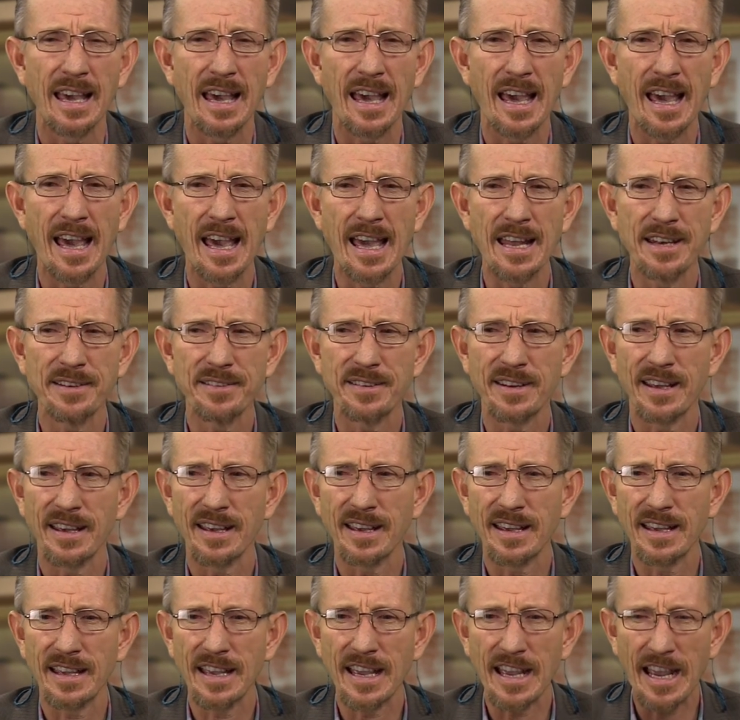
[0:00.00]
and
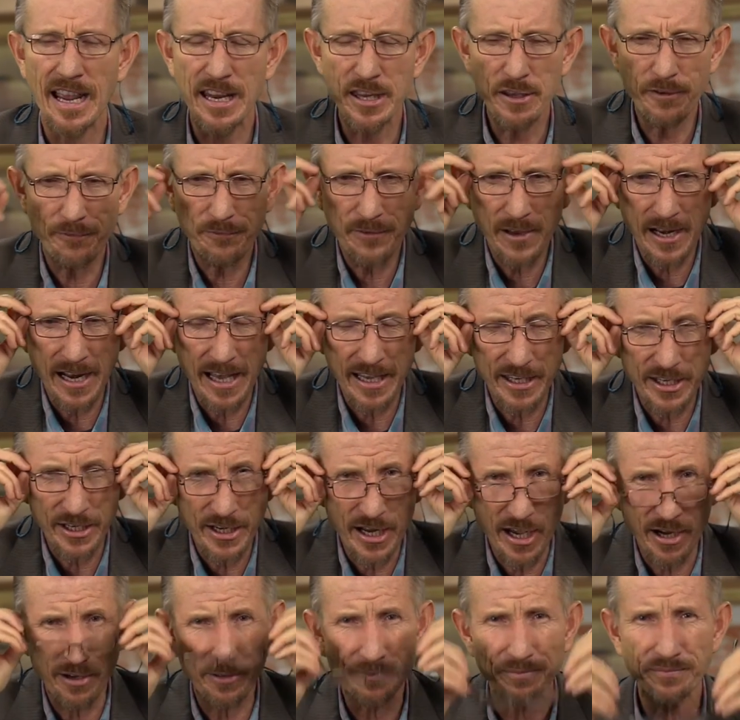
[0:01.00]
you feel like, you
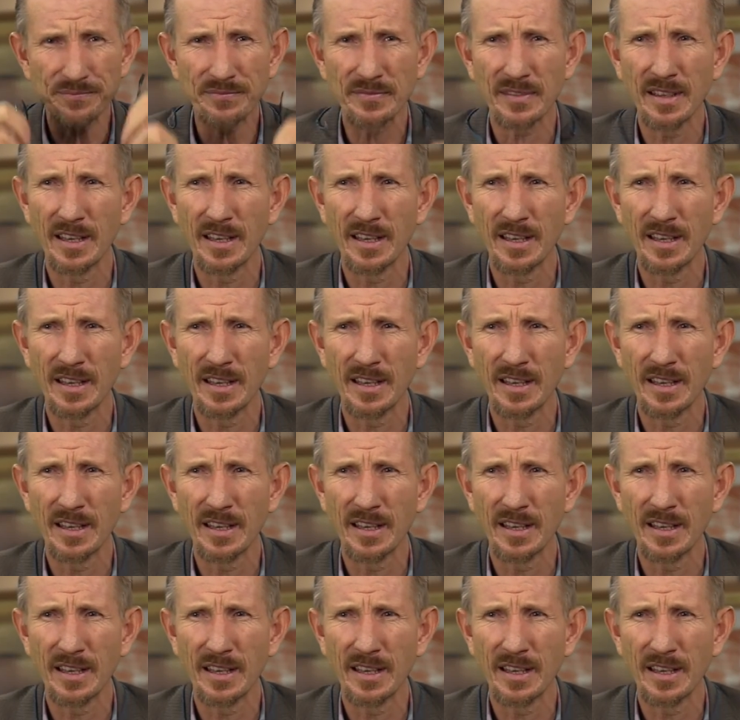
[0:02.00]
know,